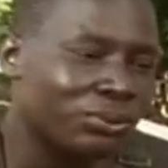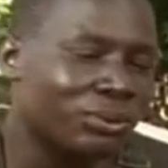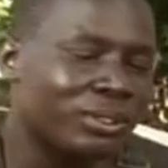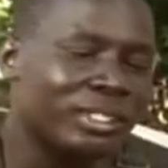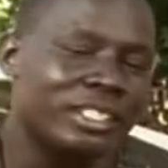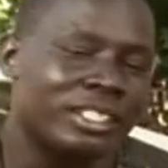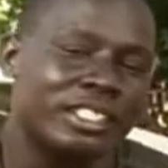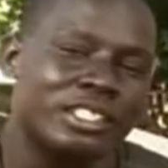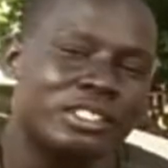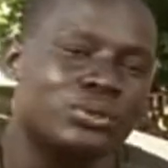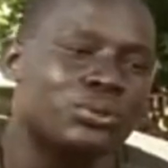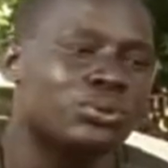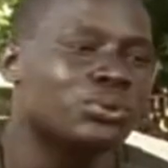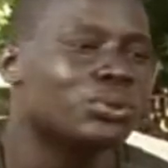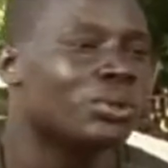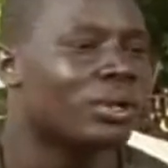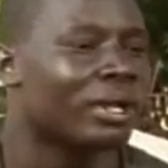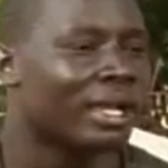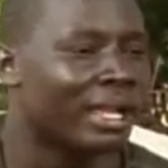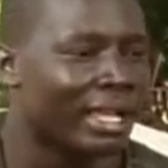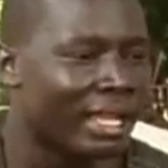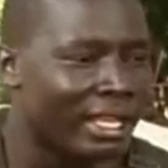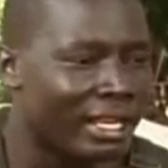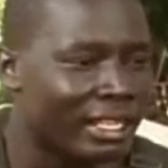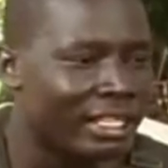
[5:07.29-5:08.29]
We need to
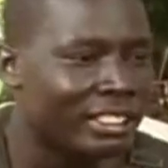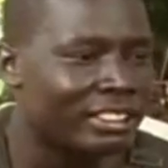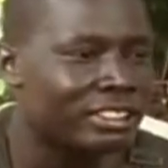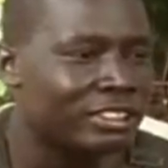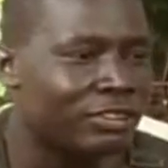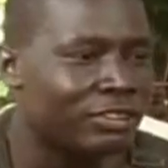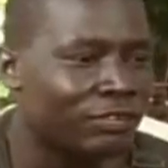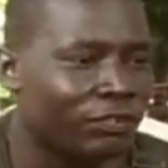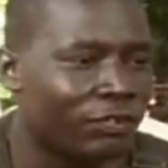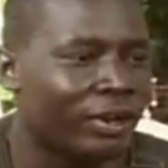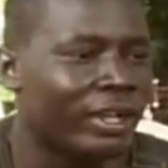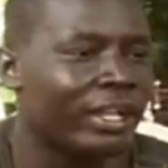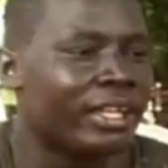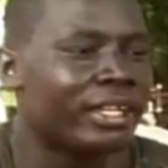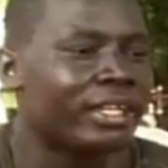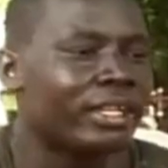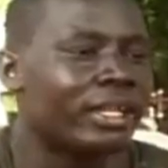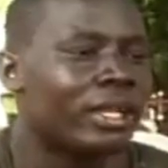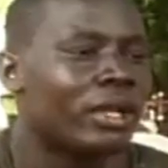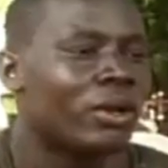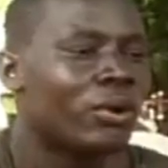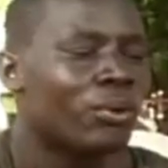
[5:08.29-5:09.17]
electrify,